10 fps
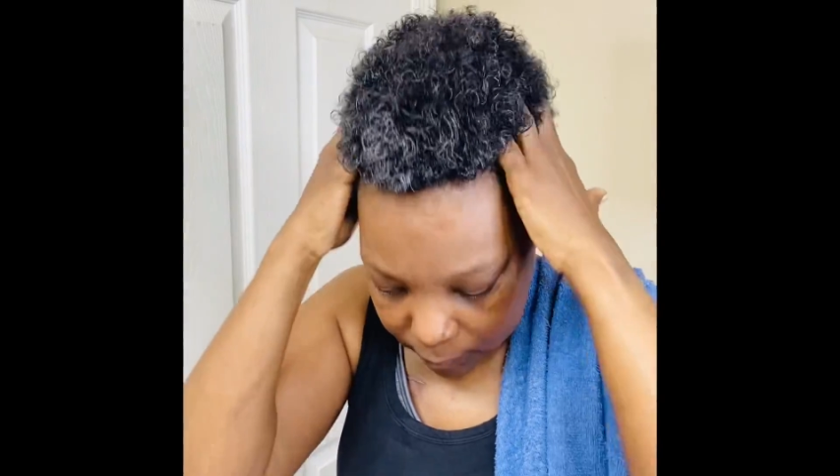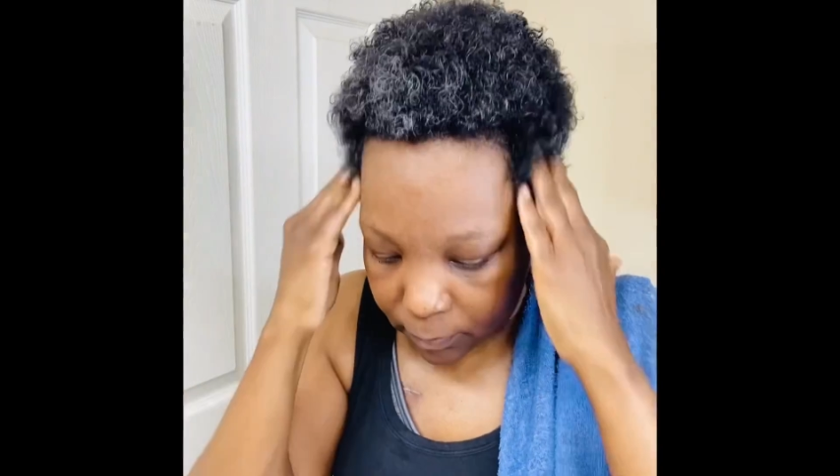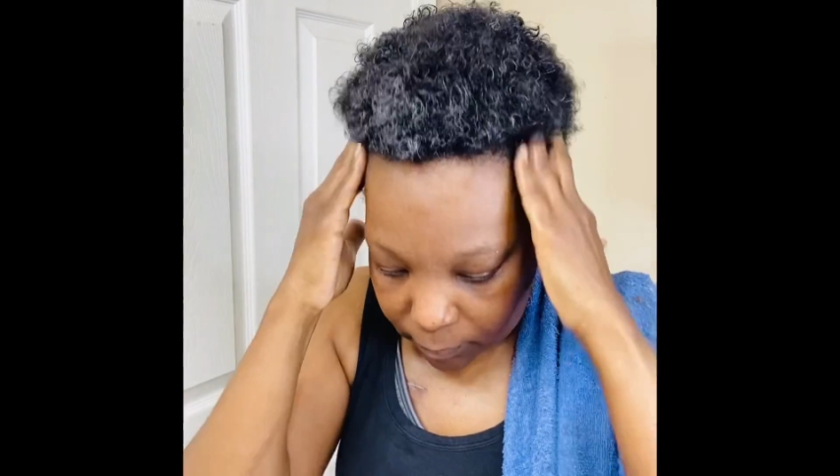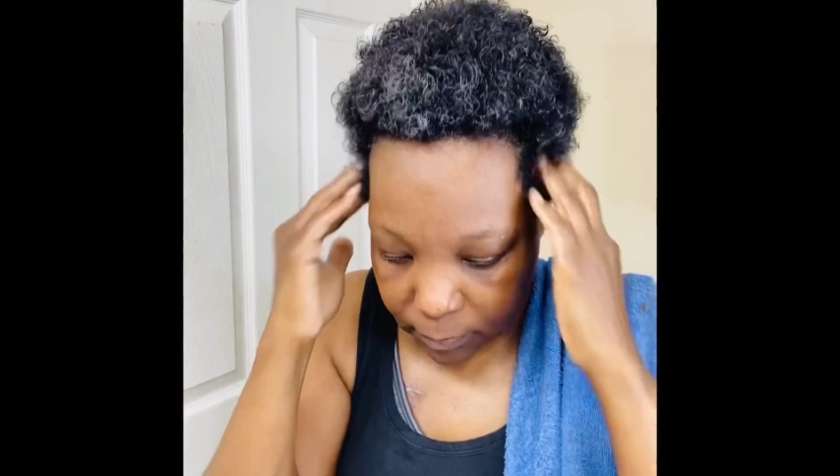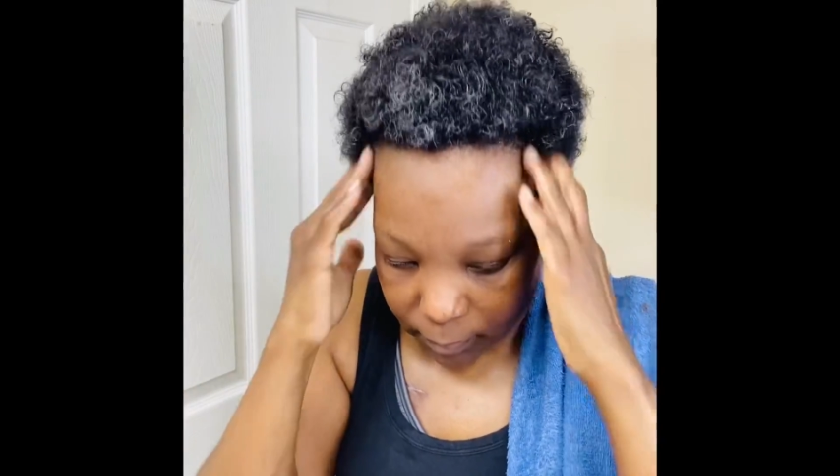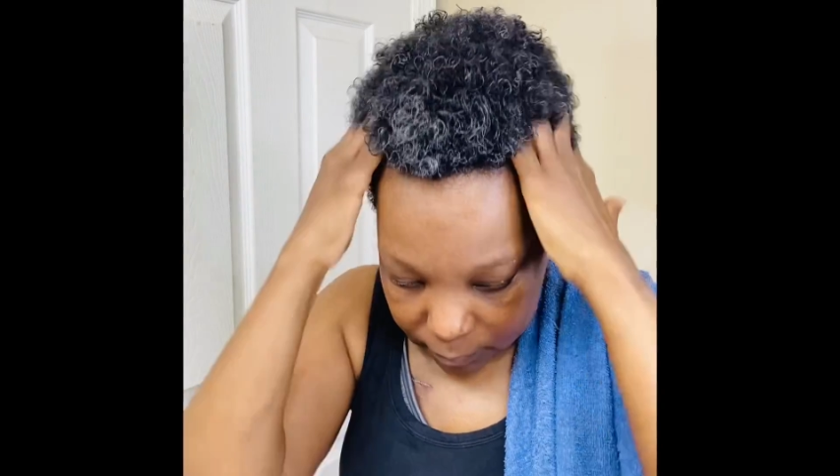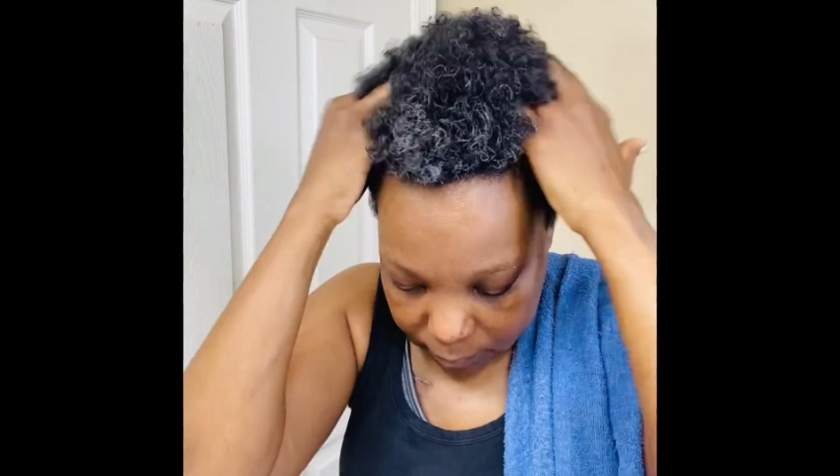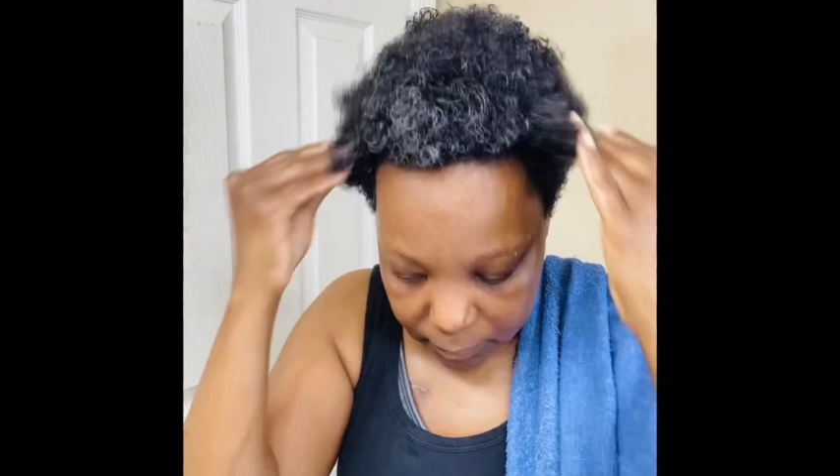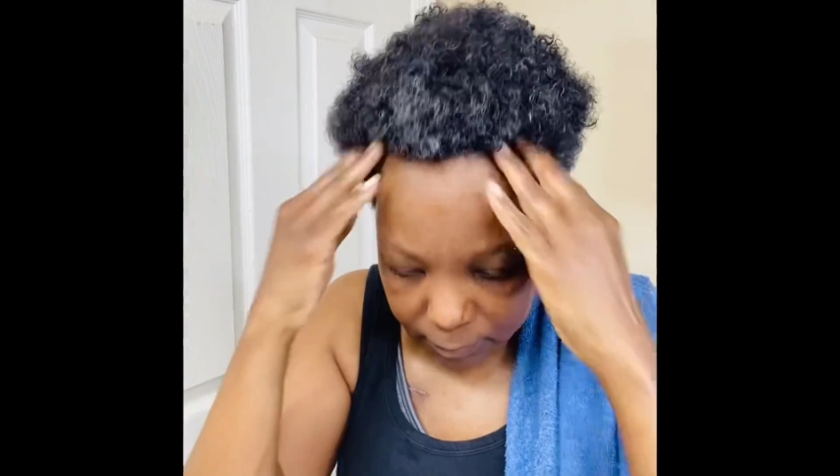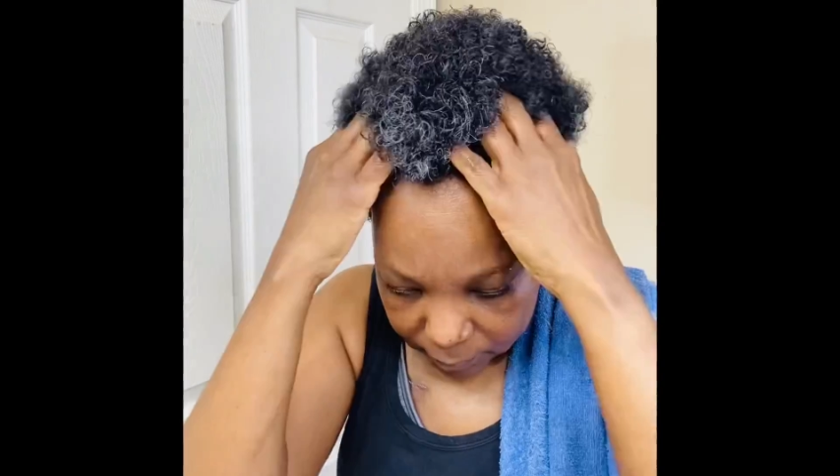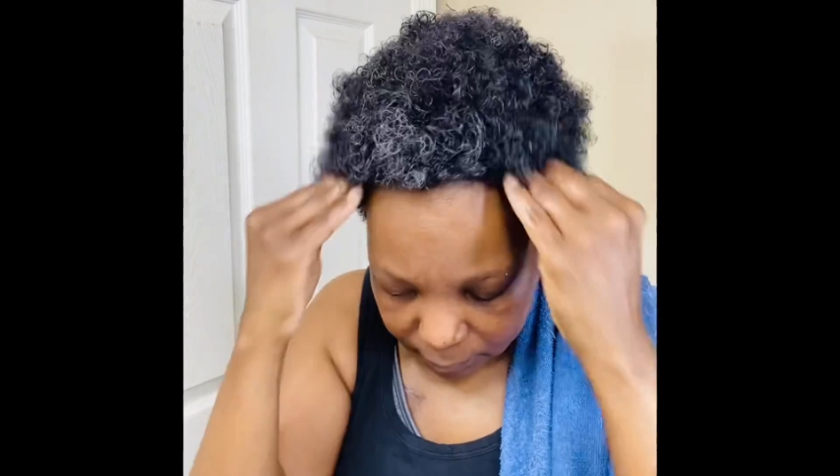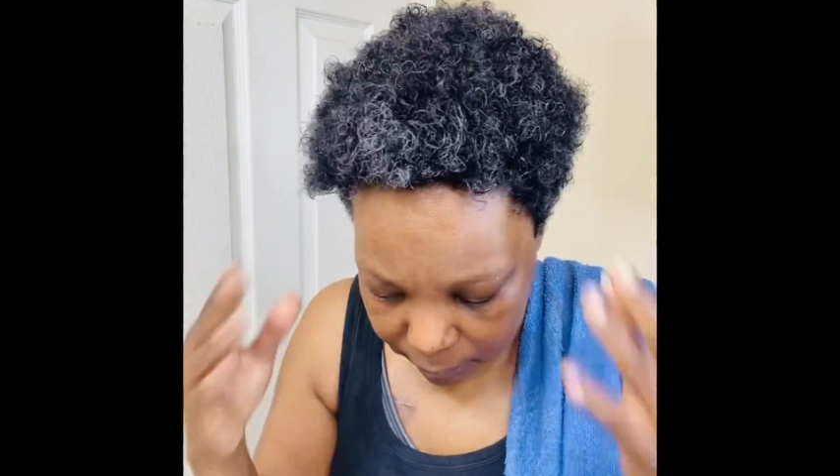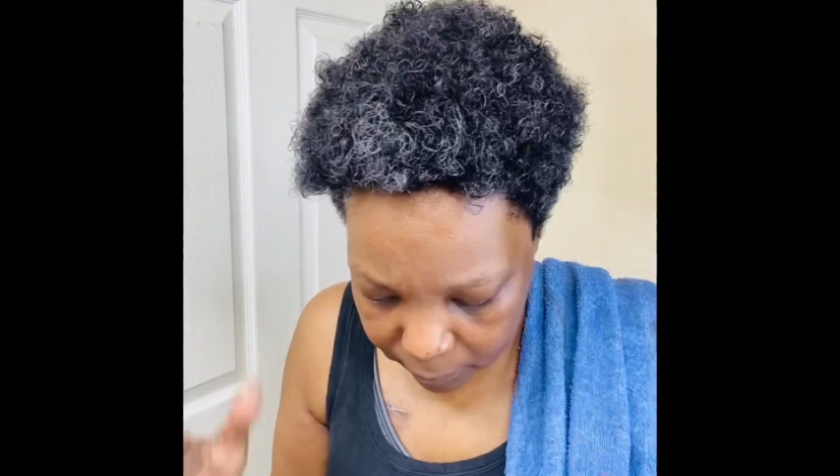I like that one the best,